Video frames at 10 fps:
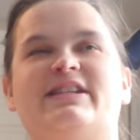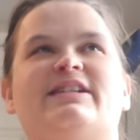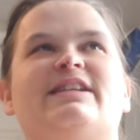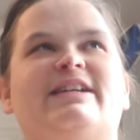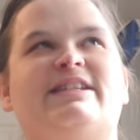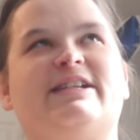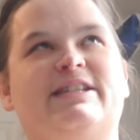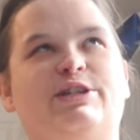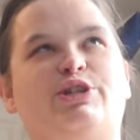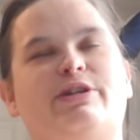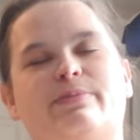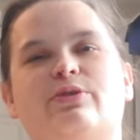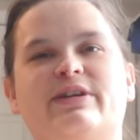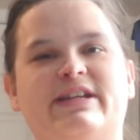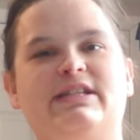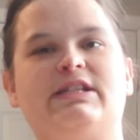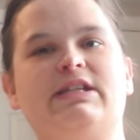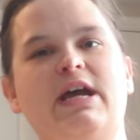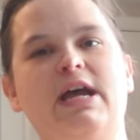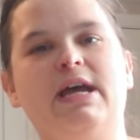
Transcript: it's like 600 points.